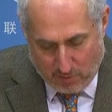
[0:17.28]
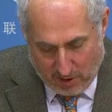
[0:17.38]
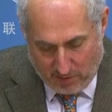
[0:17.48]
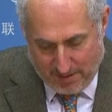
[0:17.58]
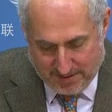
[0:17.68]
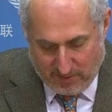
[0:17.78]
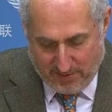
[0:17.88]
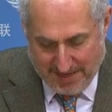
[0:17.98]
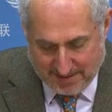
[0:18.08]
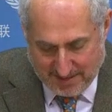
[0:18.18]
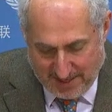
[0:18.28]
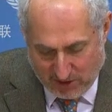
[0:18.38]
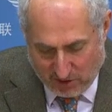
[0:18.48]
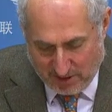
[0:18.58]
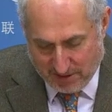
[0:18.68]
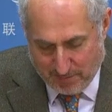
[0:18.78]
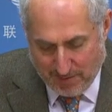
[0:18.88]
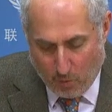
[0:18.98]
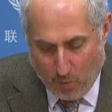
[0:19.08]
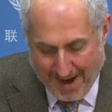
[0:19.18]
Progress on vaccination has
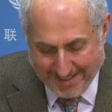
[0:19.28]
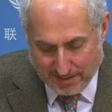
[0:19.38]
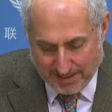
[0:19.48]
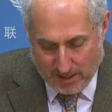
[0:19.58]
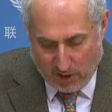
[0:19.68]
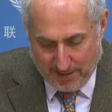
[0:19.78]
been widely